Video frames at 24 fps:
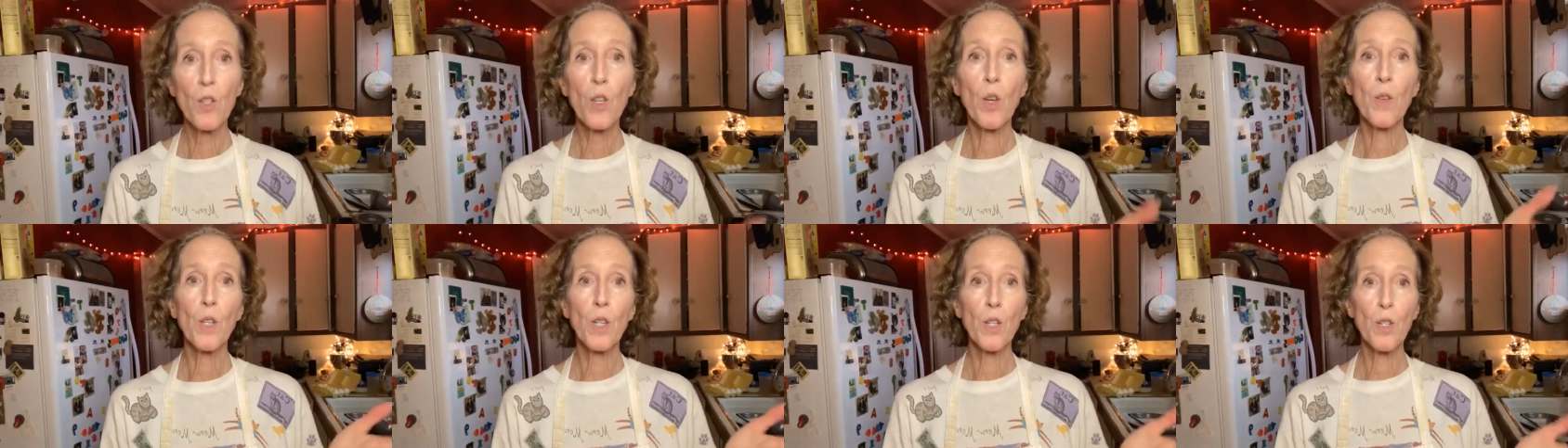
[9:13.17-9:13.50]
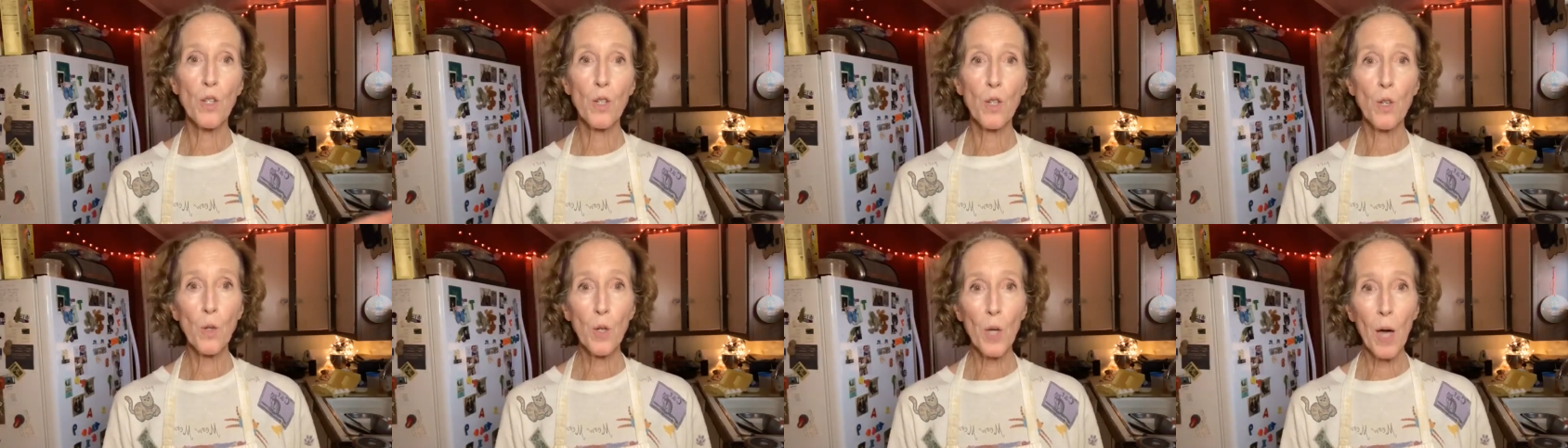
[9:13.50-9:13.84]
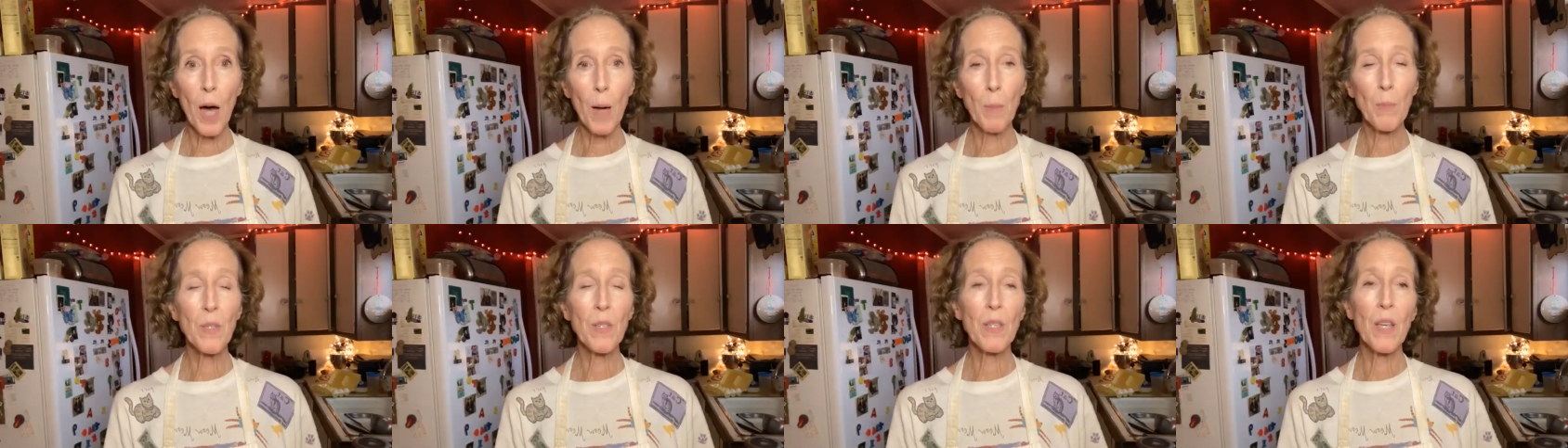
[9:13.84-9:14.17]
So the 2
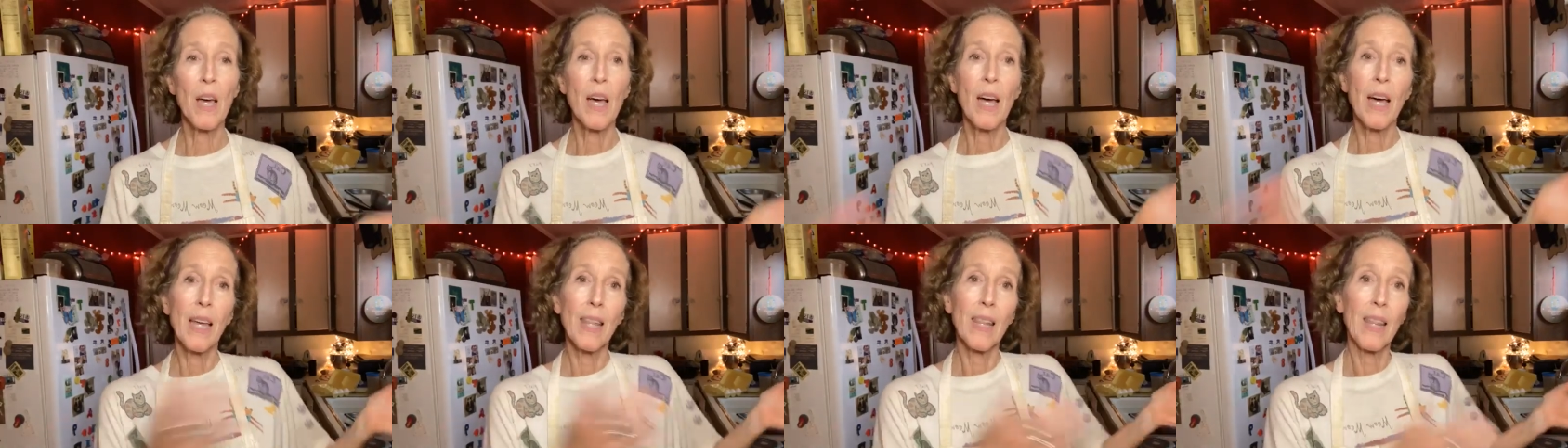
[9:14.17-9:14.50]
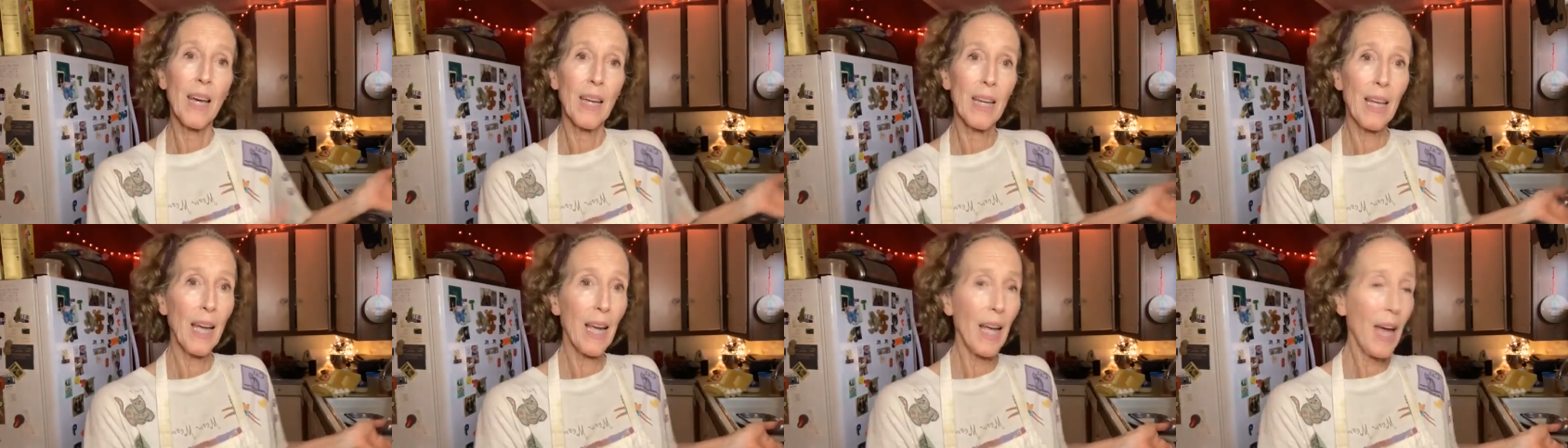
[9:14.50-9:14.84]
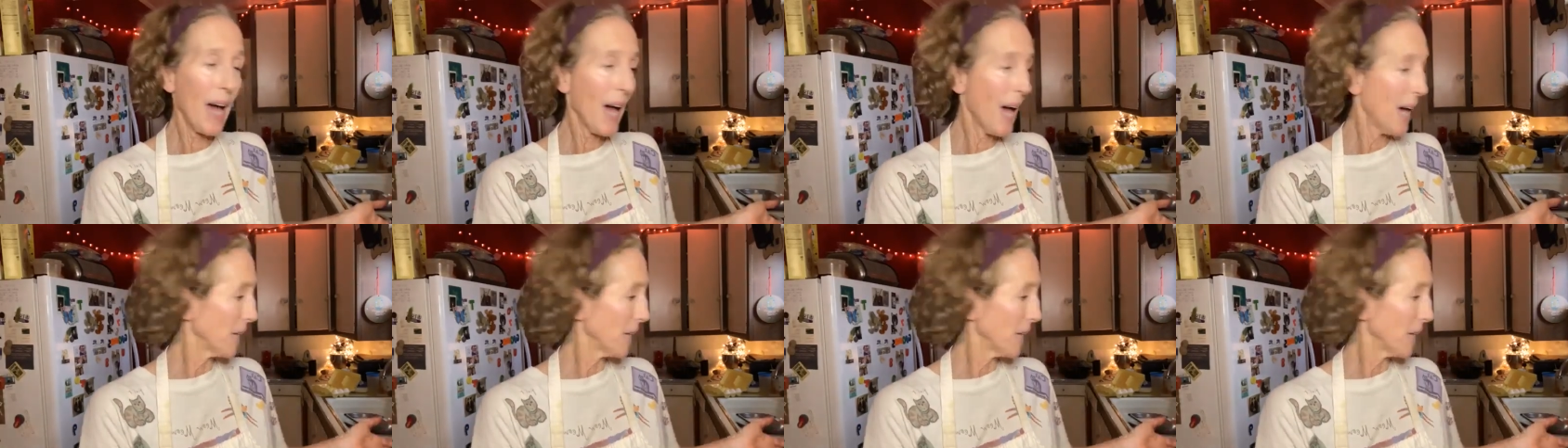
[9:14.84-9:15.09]
cups that I